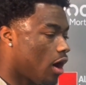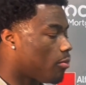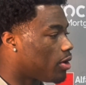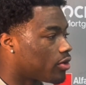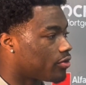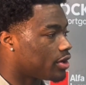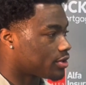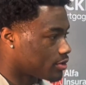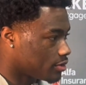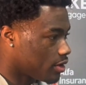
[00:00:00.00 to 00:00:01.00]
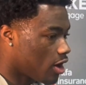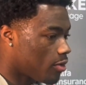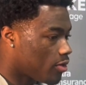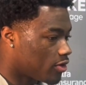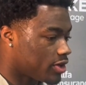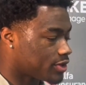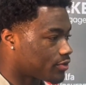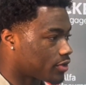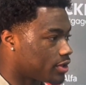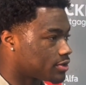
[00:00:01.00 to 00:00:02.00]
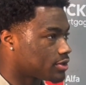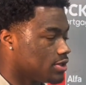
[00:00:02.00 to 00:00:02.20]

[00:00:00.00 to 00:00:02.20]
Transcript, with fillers: All motivation, all motivation for us,